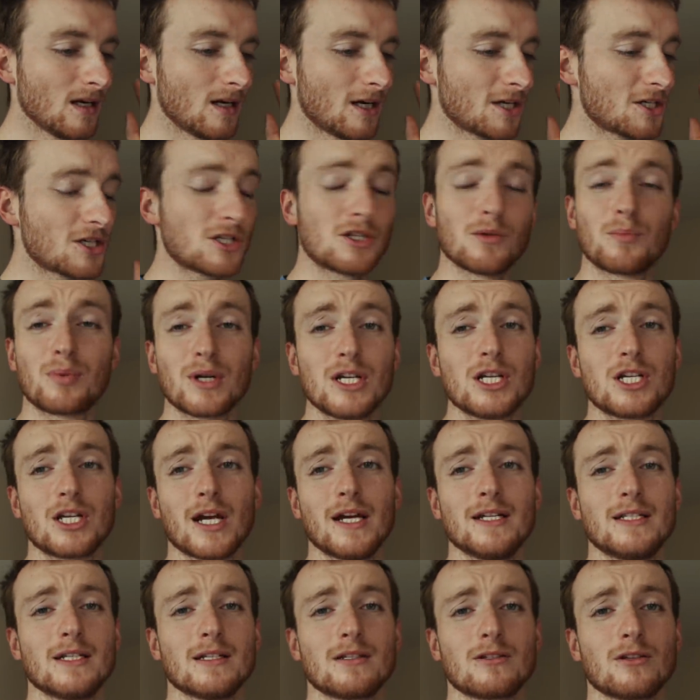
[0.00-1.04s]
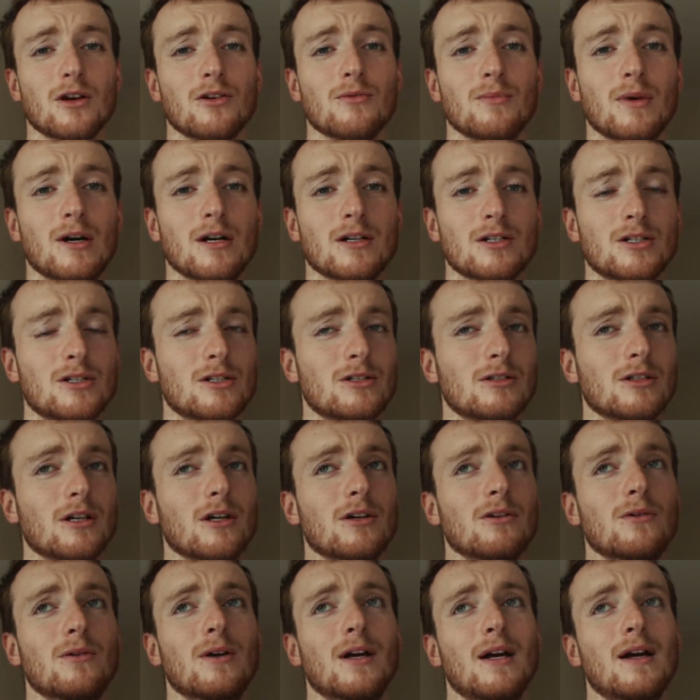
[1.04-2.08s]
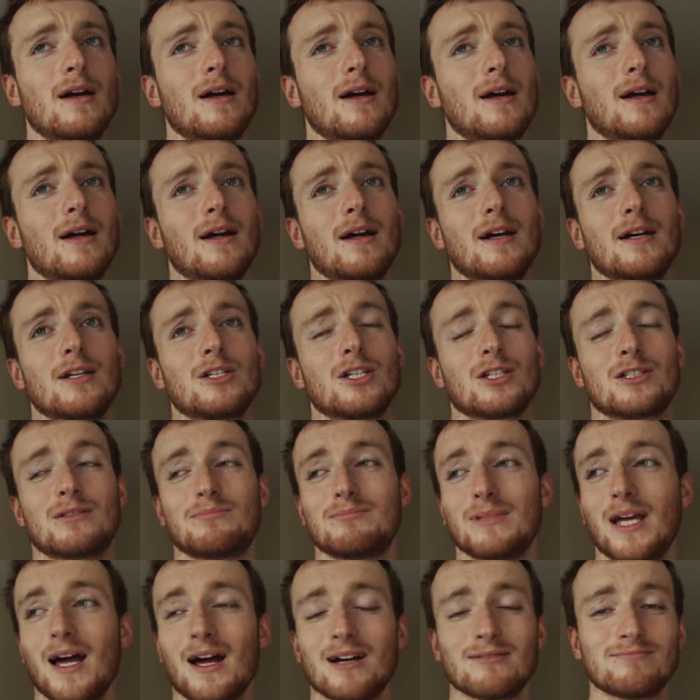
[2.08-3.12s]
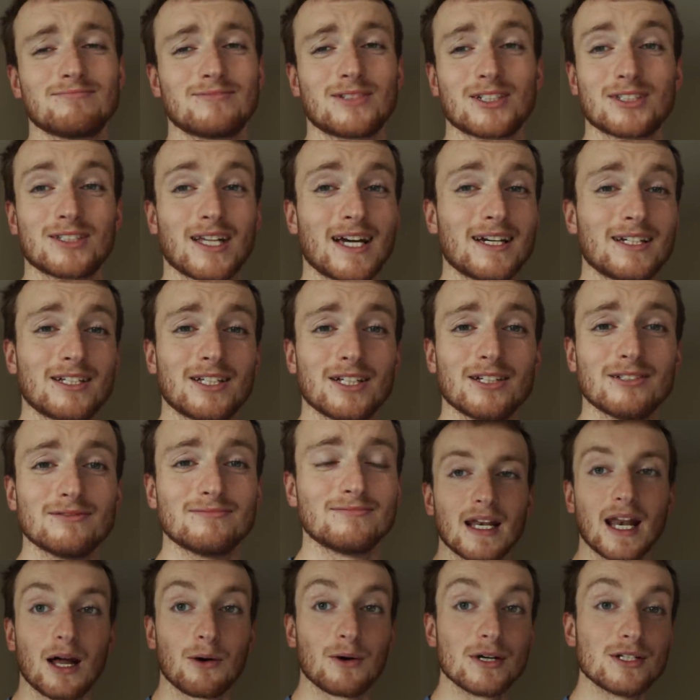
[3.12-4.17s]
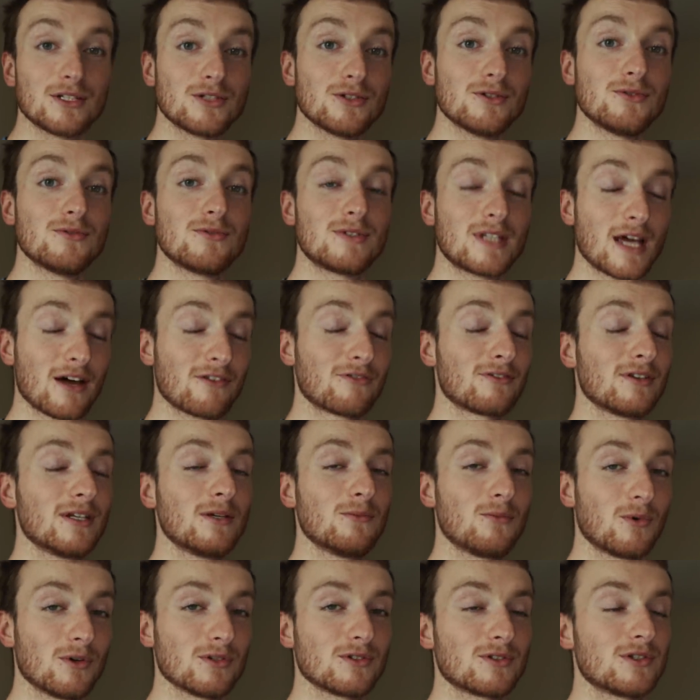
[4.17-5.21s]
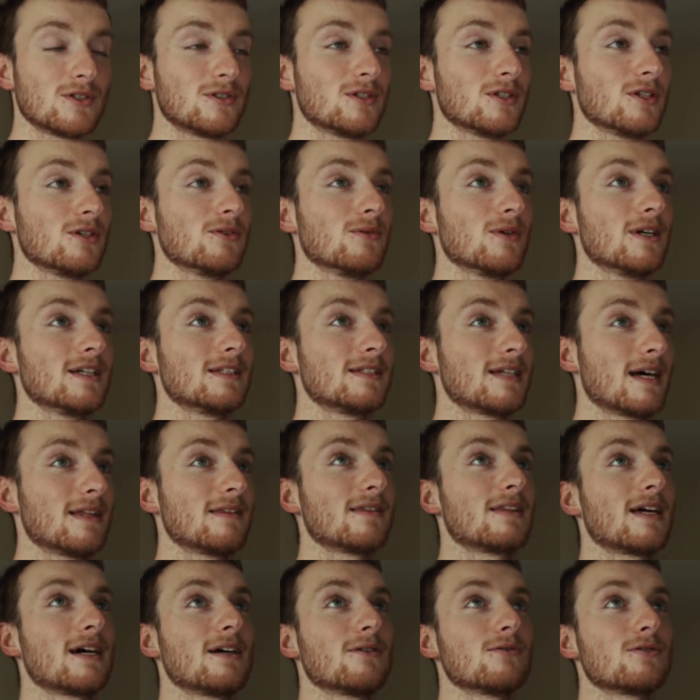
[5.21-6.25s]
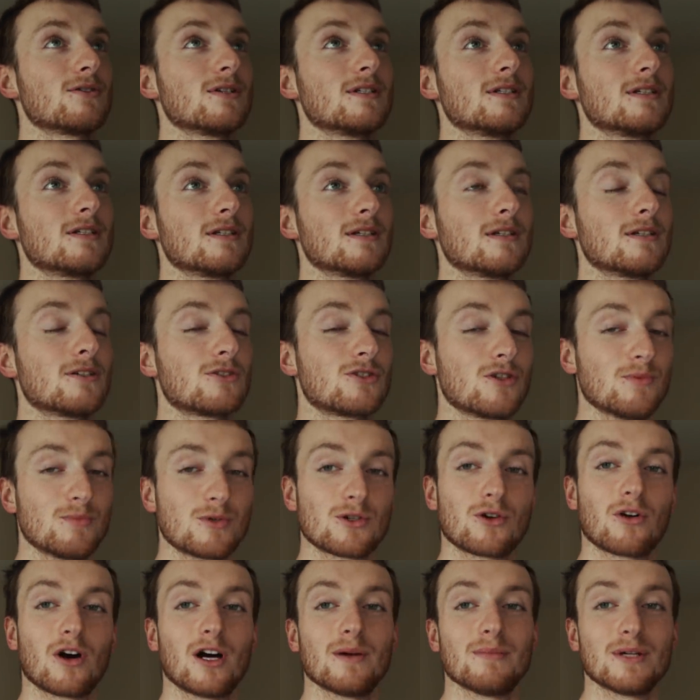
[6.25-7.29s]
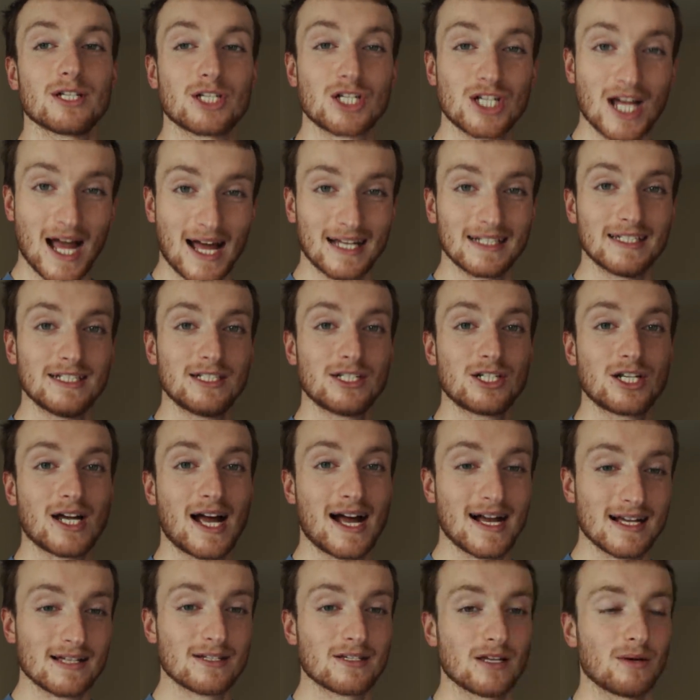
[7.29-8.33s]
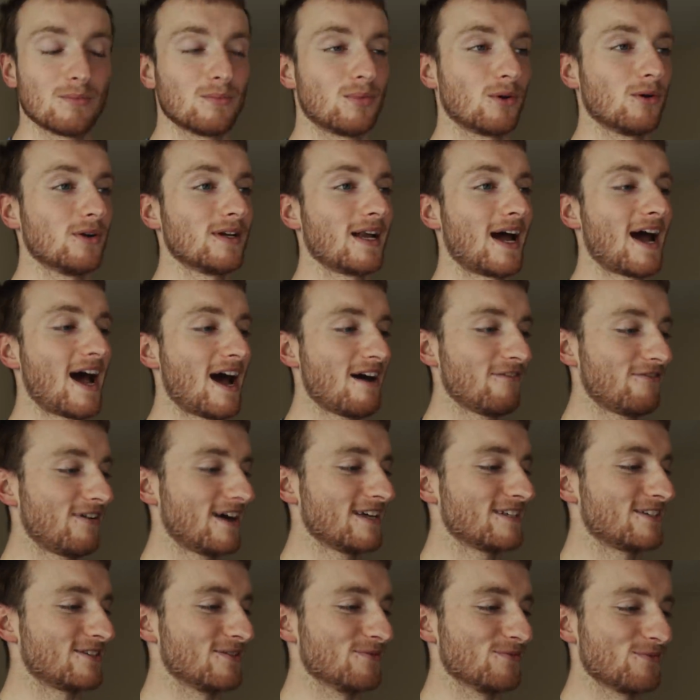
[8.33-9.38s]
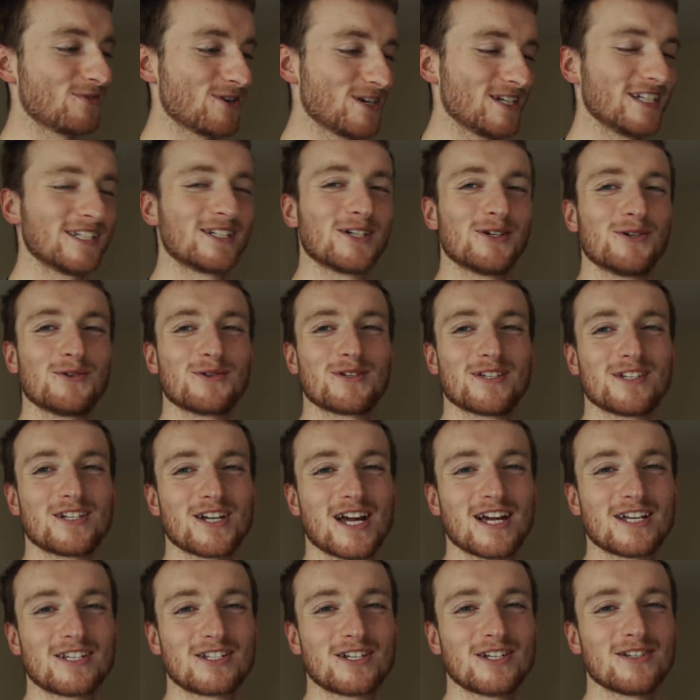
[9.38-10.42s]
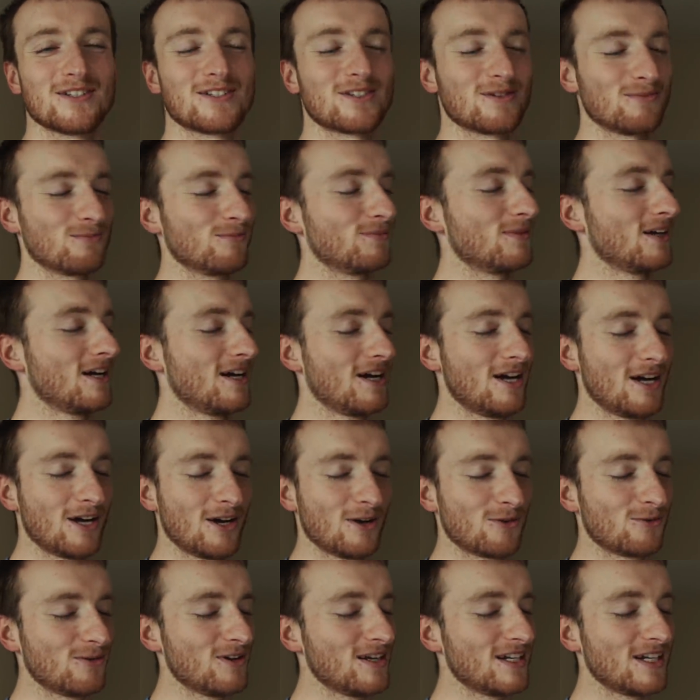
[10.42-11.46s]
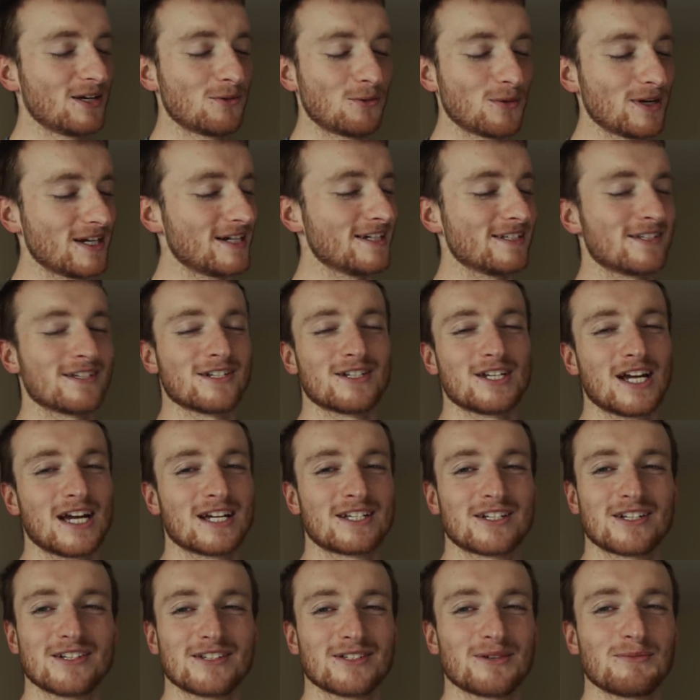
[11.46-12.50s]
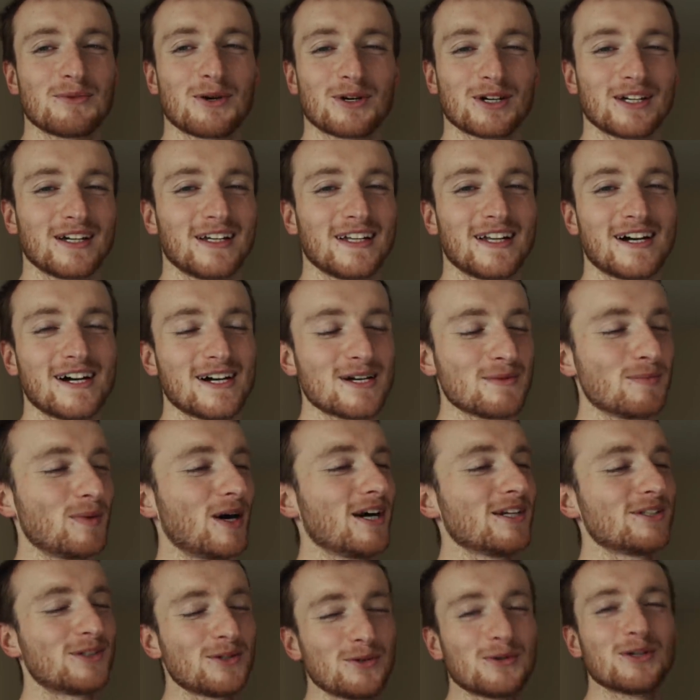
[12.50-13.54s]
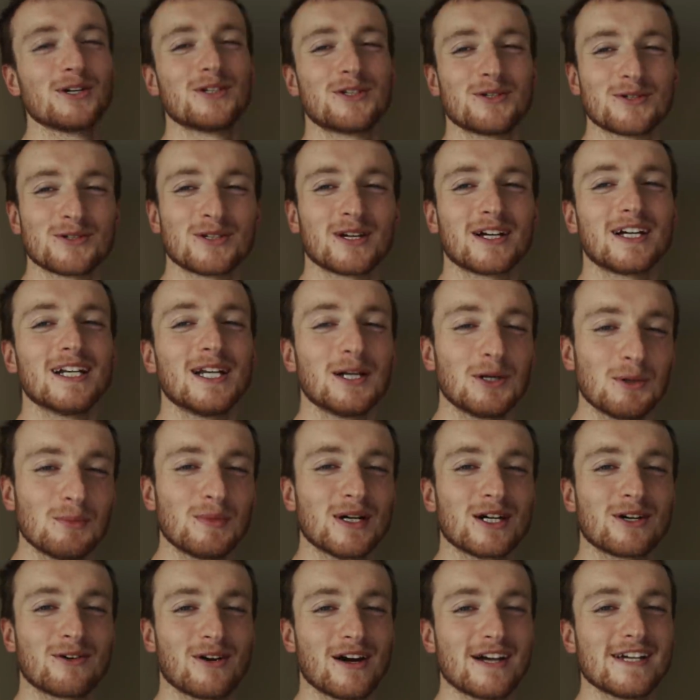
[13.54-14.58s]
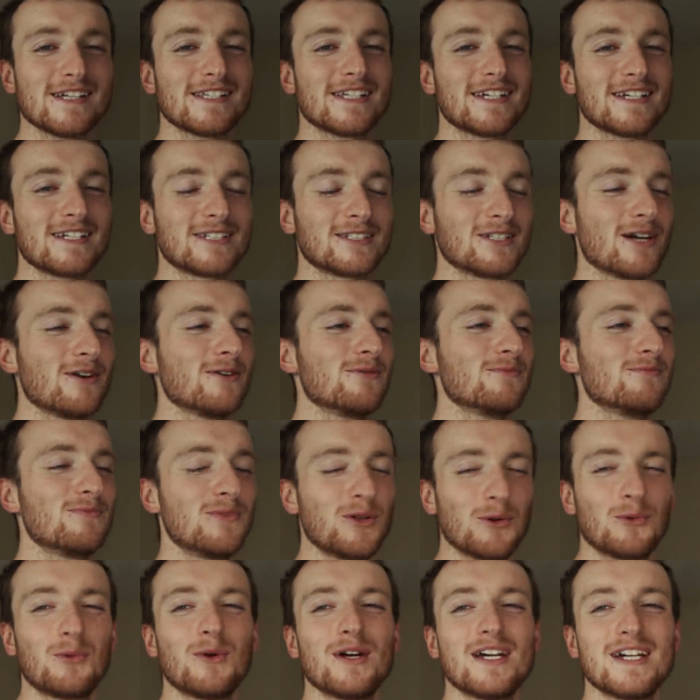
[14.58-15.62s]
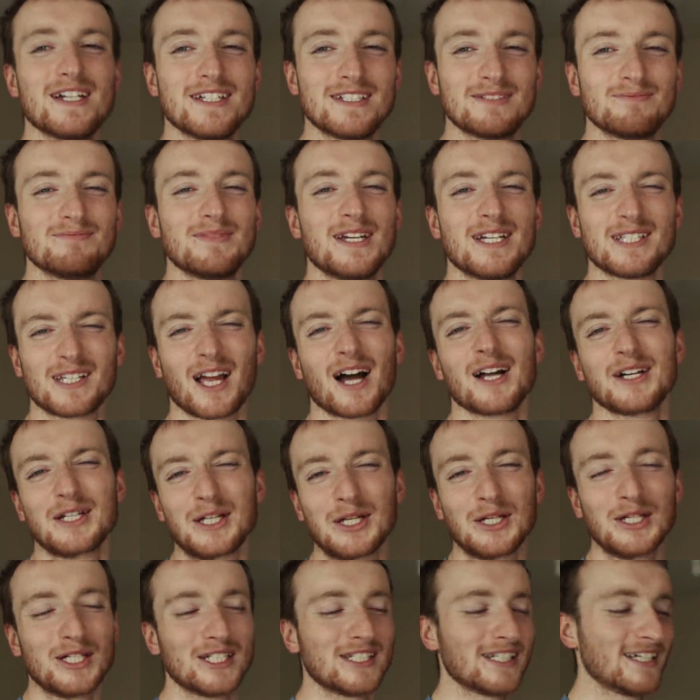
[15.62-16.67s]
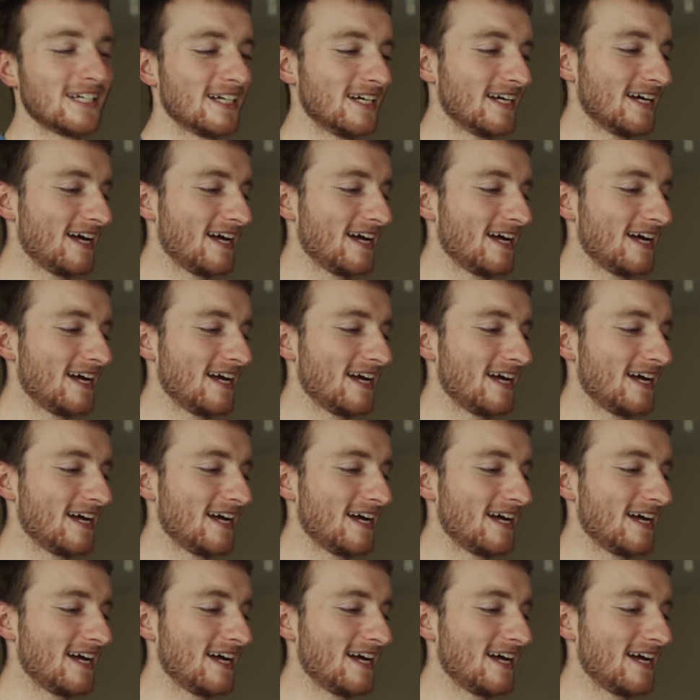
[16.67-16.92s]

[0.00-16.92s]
I just appreciate it so much. So just thank you. Now I do definitely want to do a 10,000 subscriber challenge at some point. I have had some really cool suggestions, some really weird suggestions, I'm not going to lie, but I do want to do something a little bit crazy, so the weird is kind of good.